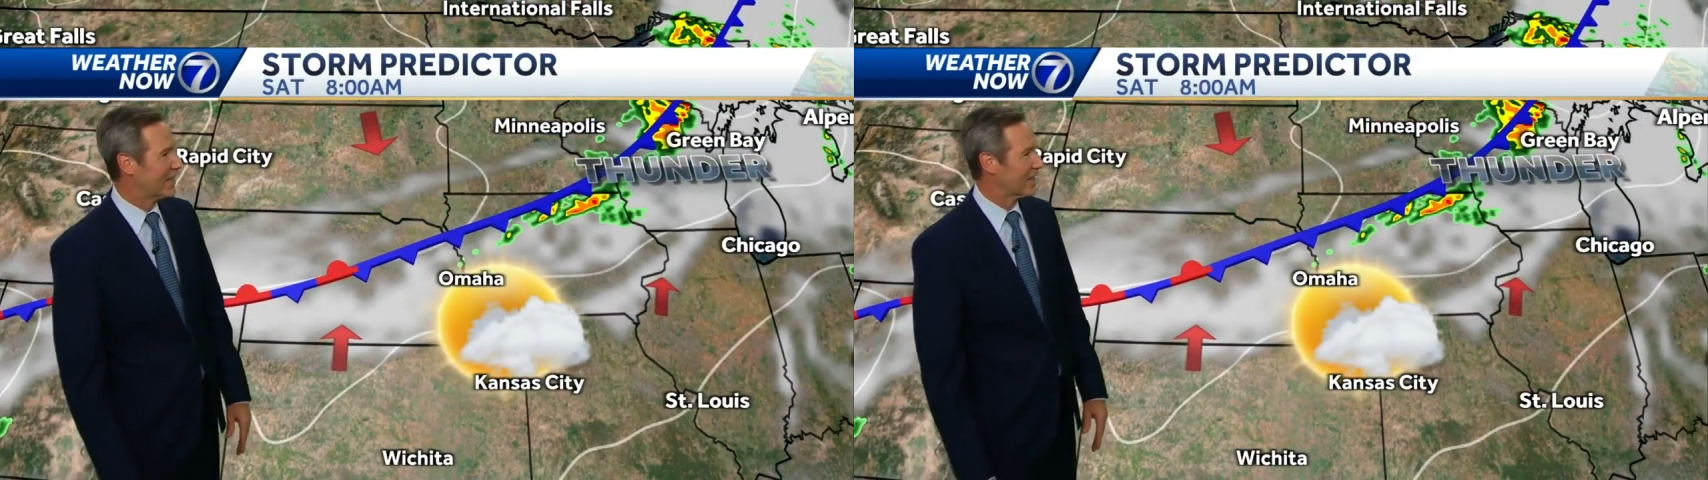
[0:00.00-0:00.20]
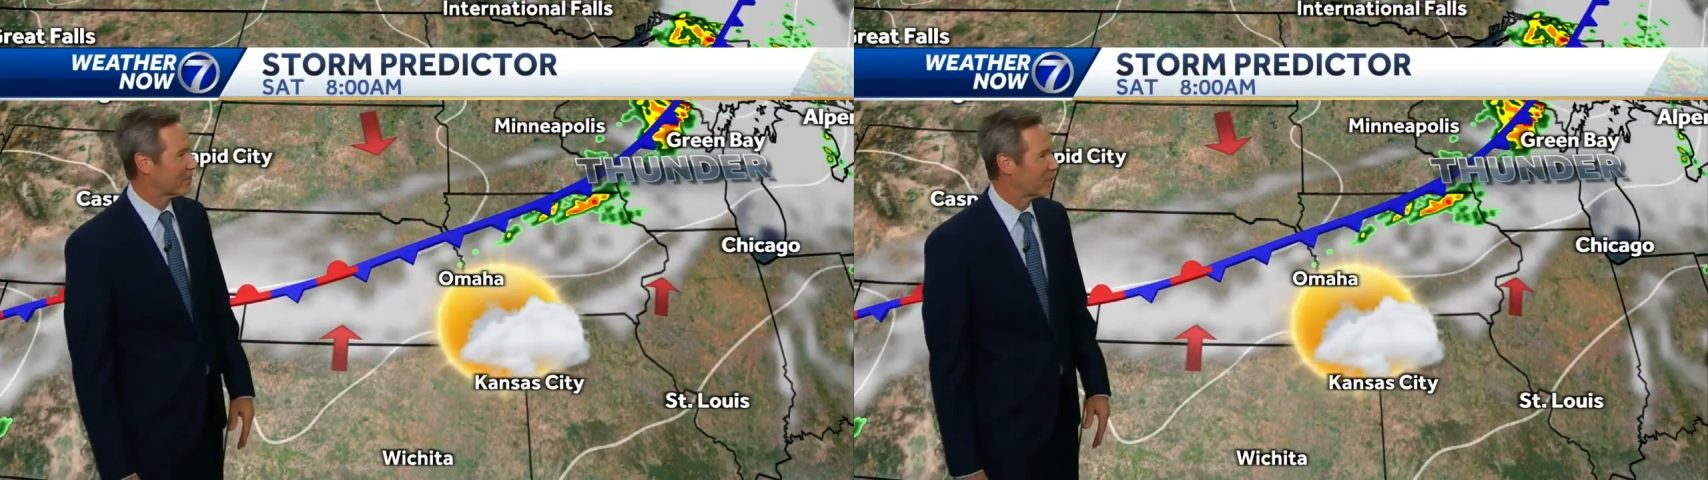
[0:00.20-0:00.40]

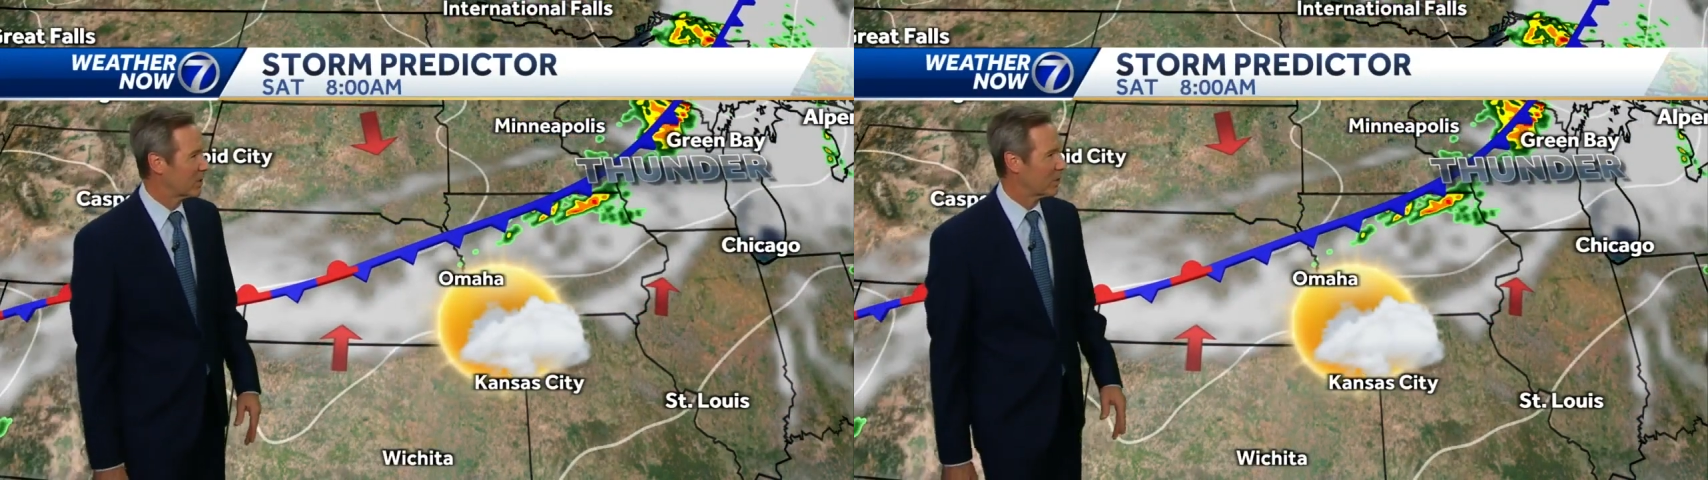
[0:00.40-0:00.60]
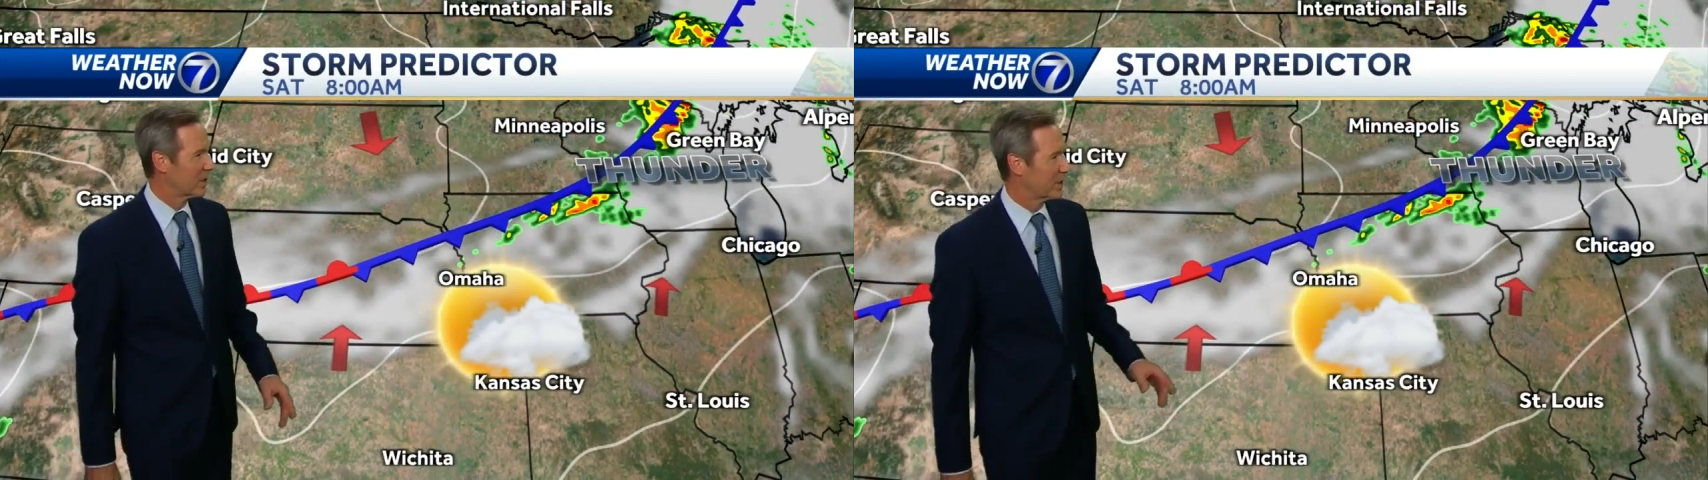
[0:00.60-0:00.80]
index
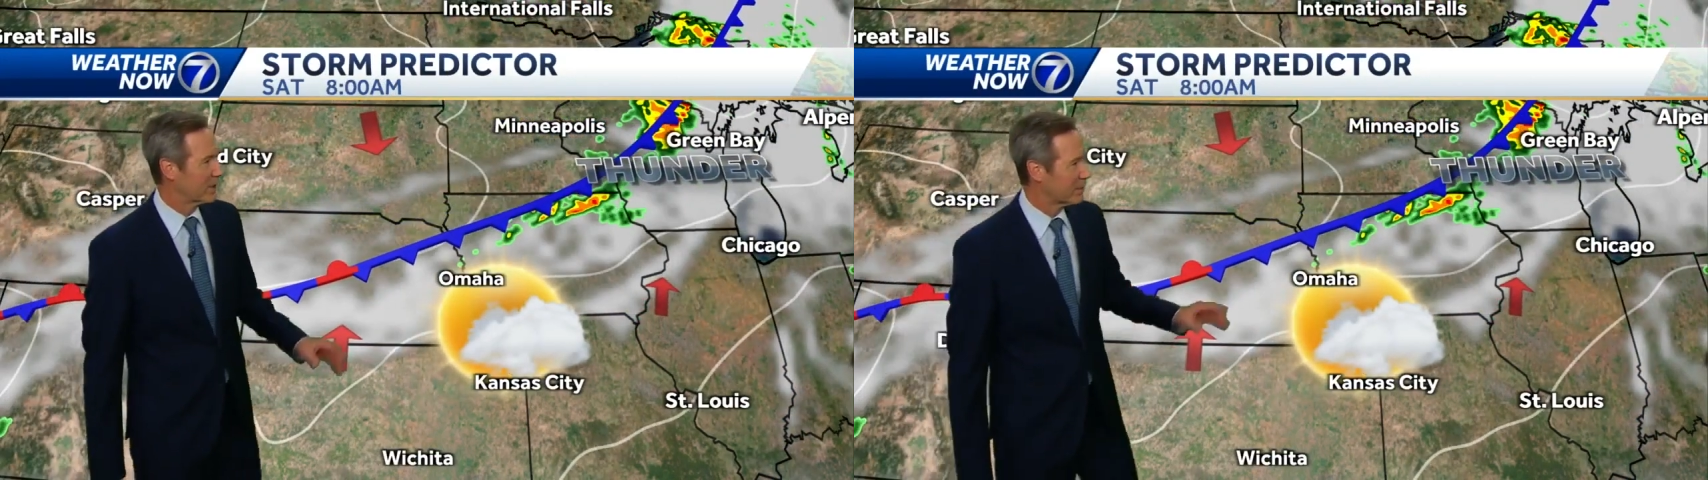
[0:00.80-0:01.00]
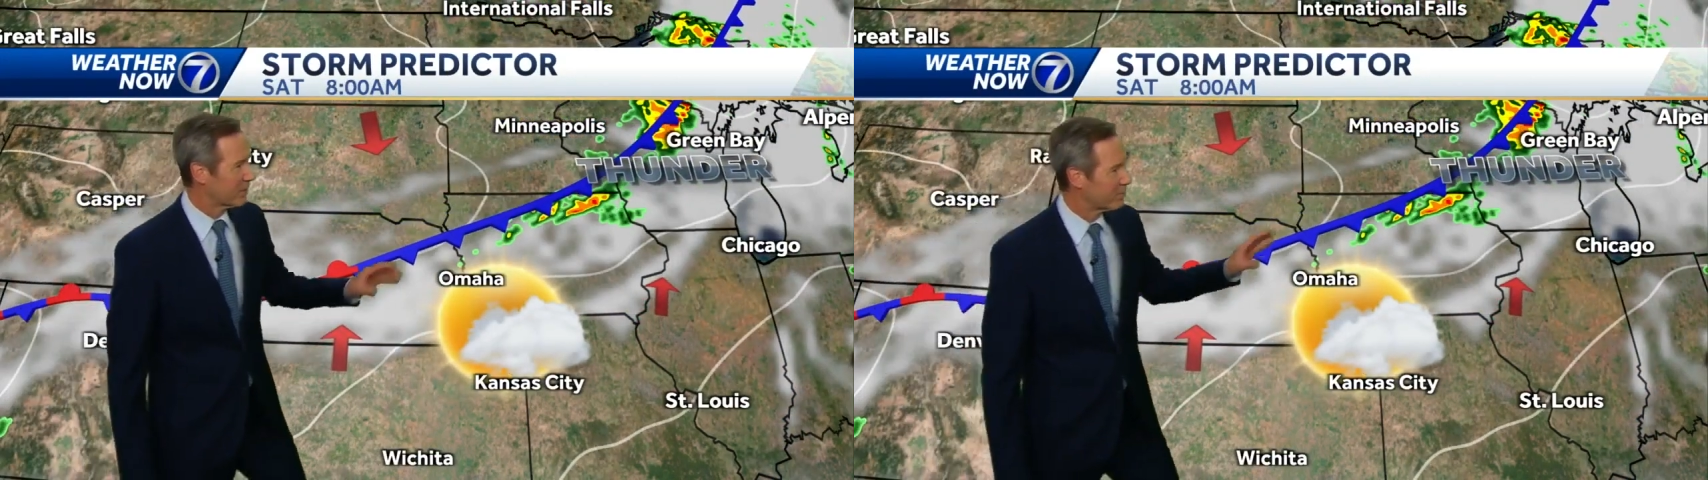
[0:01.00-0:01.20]
below 100.